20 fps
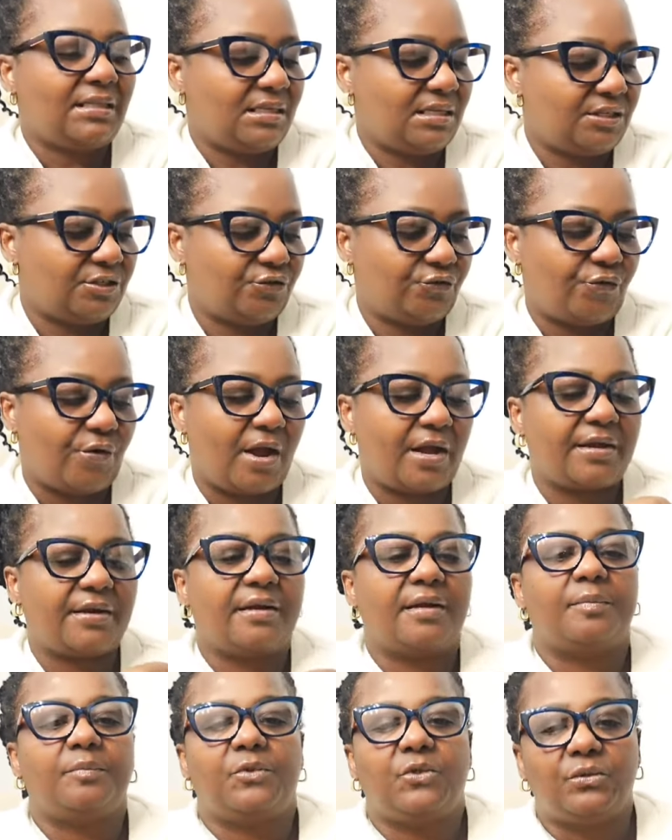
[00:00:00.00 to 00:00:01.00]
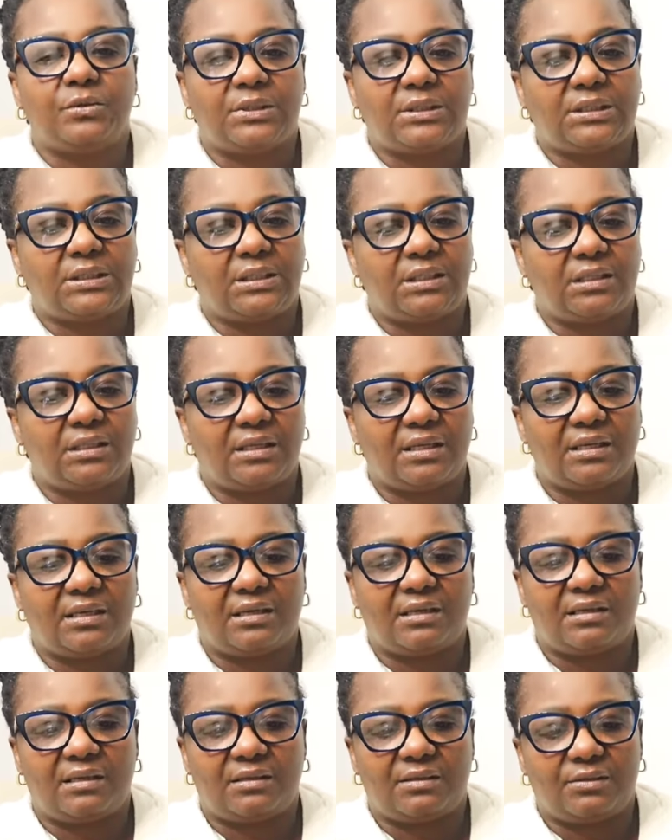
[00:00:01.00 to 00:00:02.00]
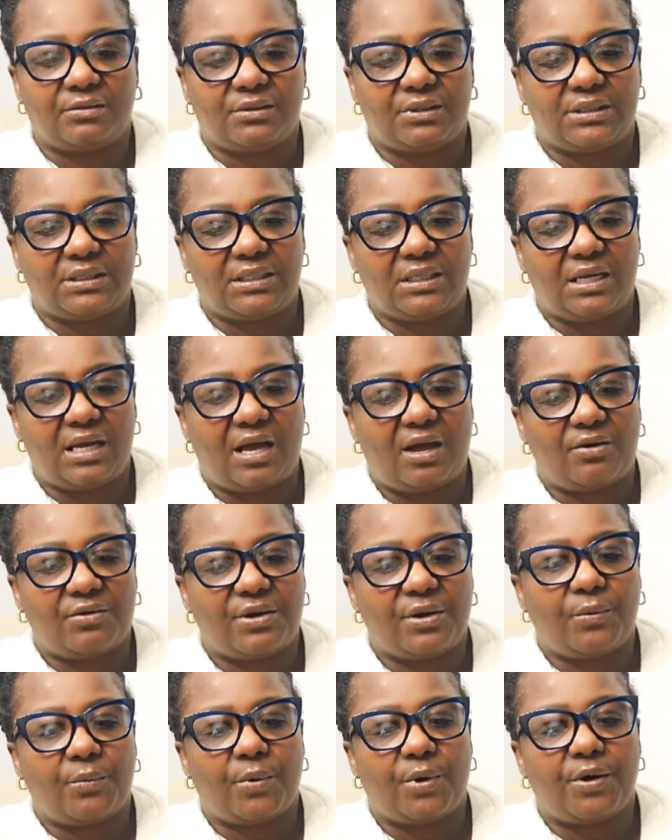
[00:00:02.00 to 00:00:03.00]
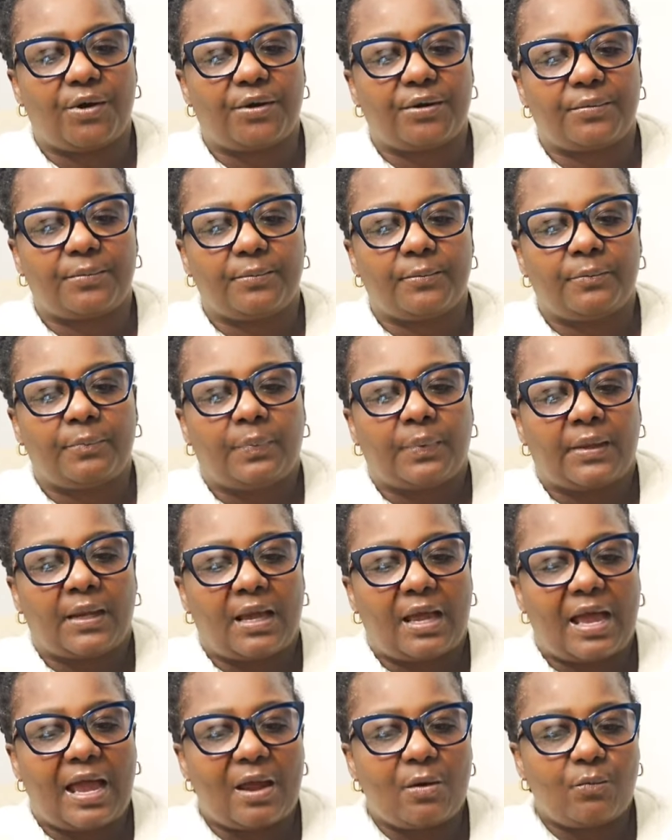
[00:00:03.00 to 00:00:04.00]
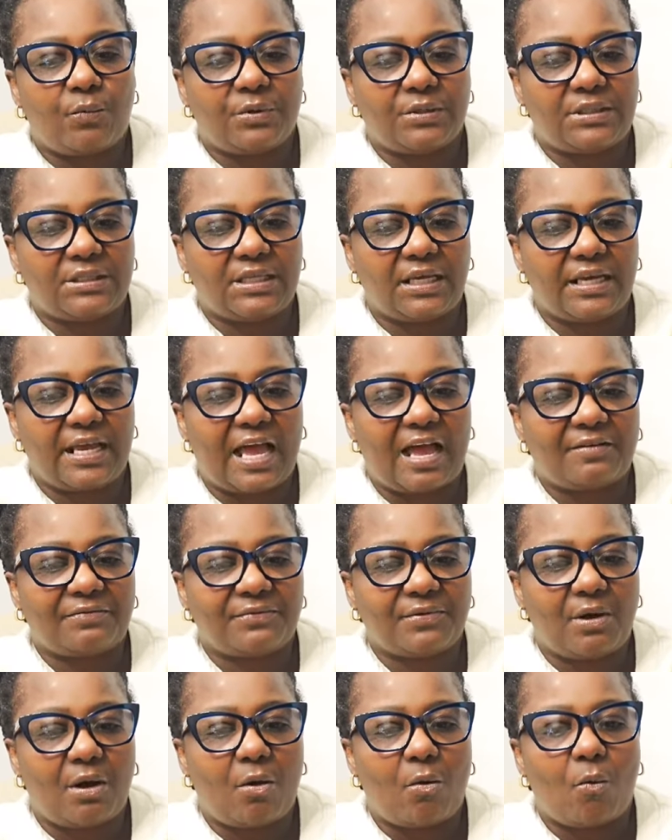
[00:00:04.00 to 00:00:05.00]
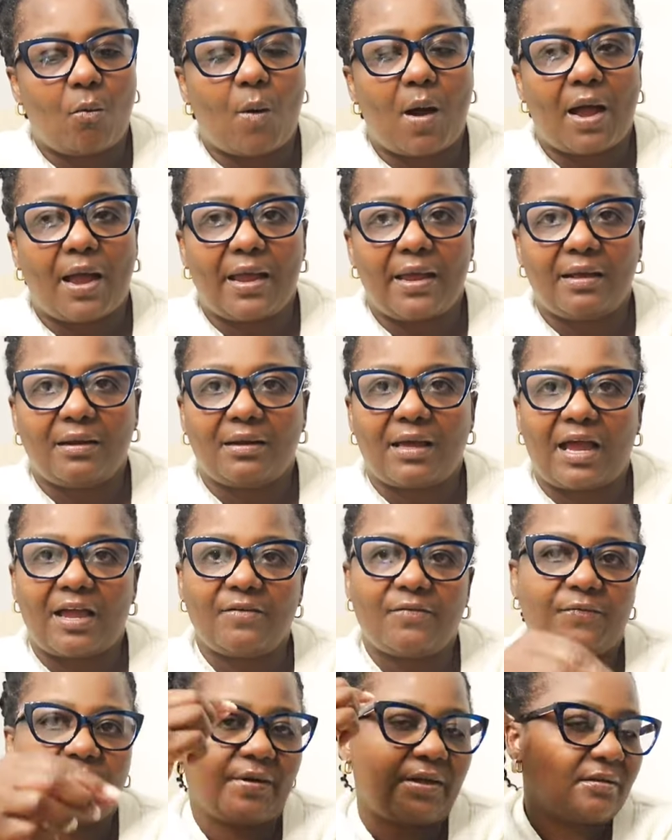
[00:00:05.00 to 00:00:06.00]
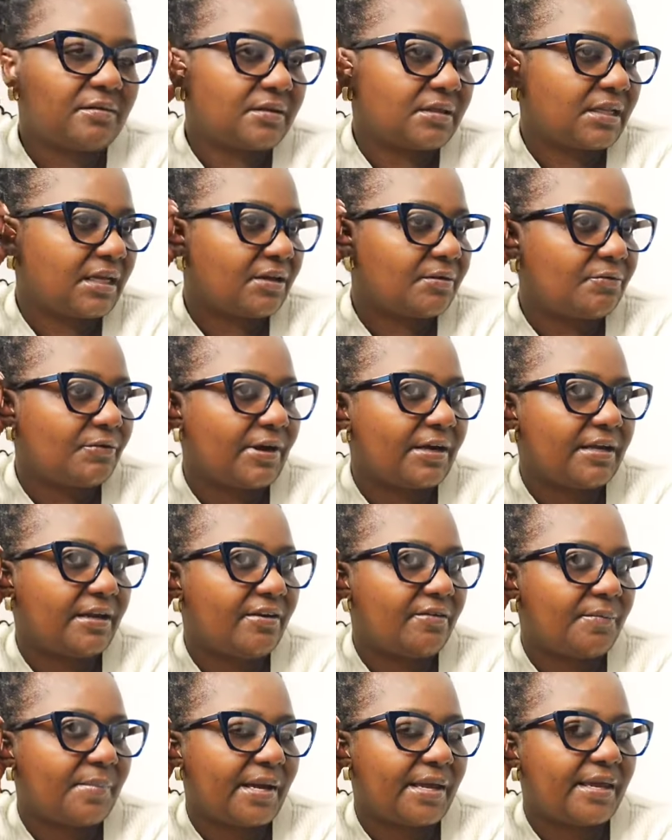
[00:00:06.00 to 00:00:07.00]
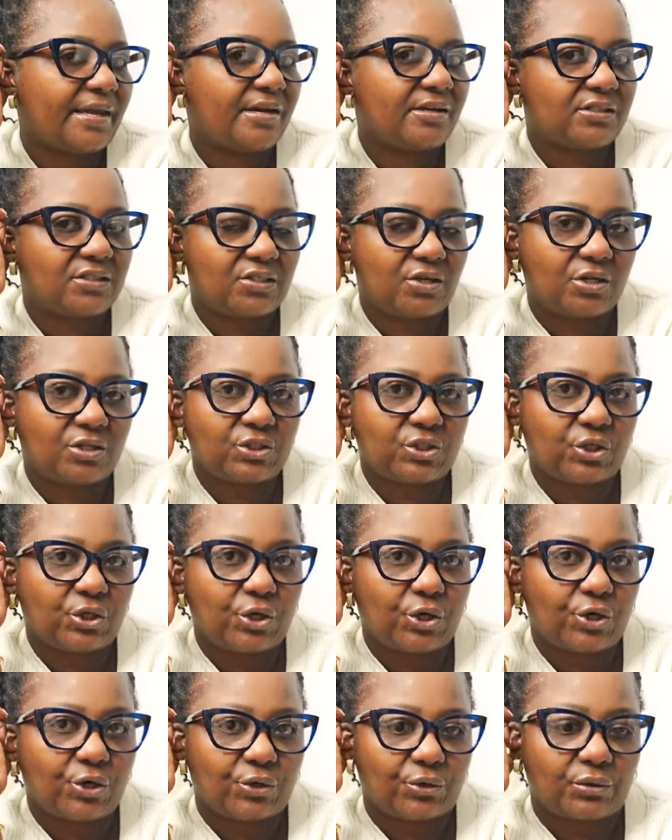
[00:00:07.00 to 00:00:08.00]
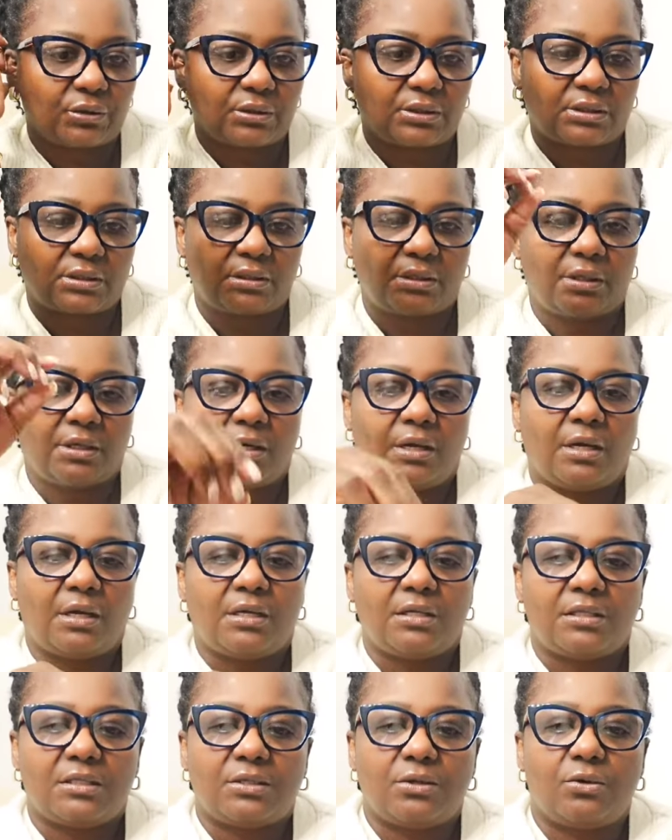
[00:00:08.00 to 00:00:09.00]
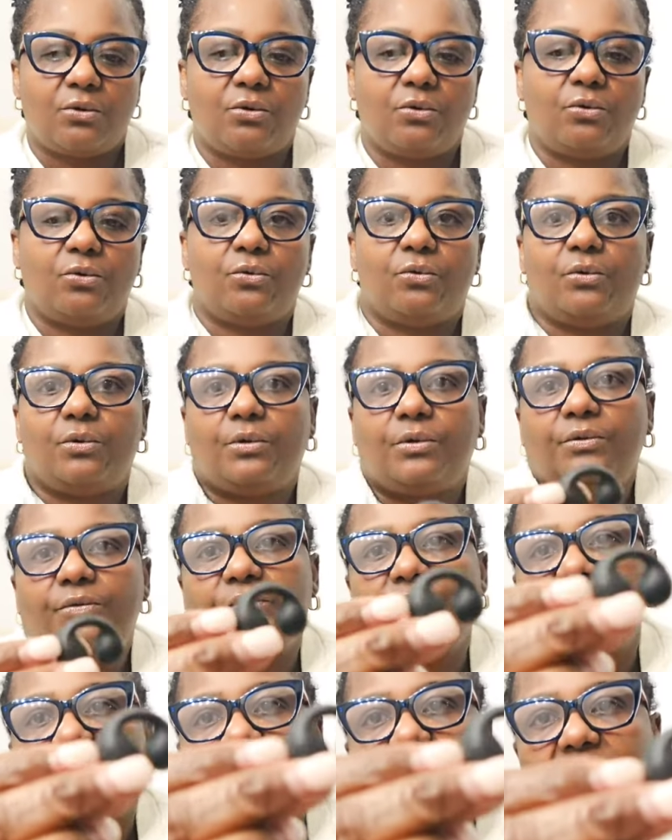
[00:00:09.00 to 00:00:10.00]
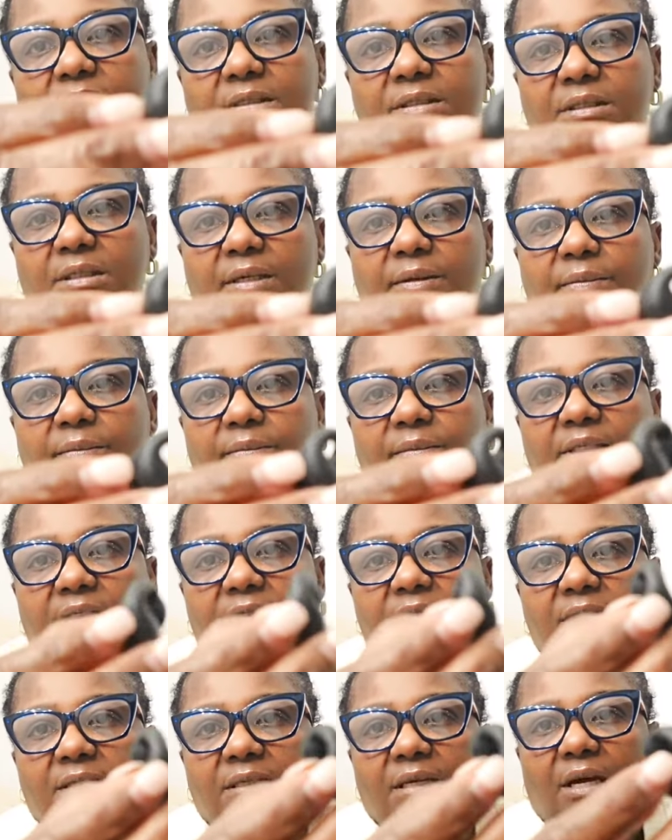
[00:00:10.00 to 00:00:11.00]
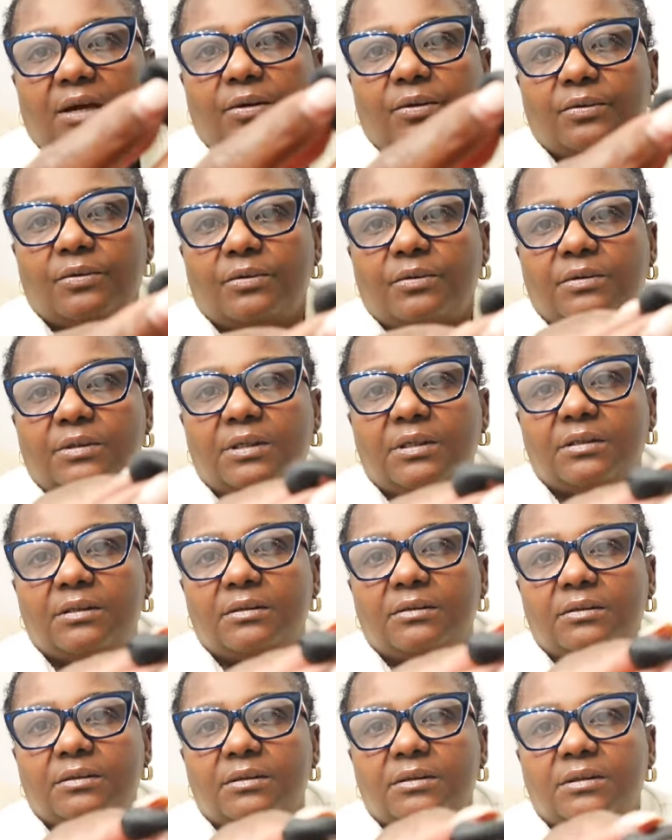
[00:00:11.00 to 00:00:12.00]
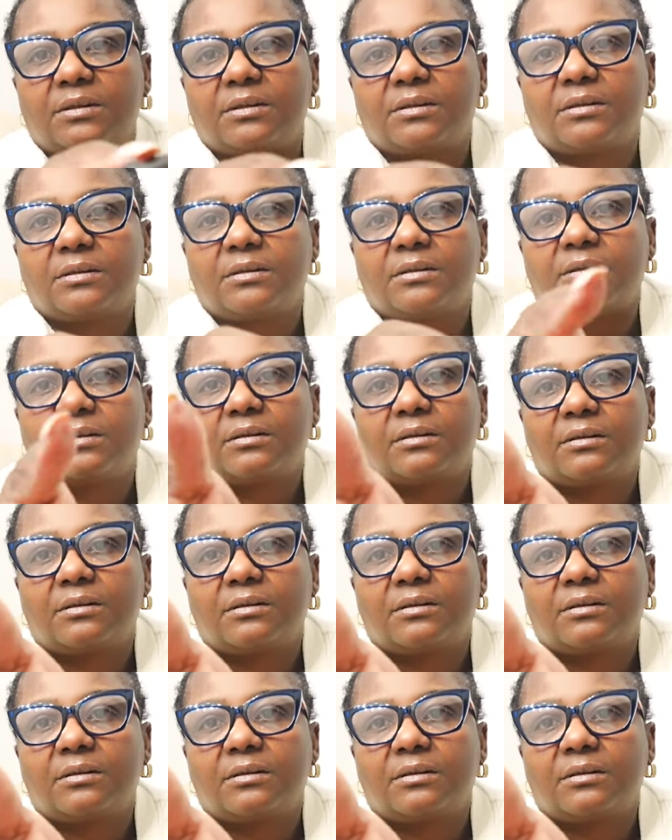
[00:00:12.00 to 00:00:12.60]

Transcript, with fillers: I did try them to see, to see how they work. I would say after a while, I felt like right here my ear starting to hurt. So this is them. This is how it looks.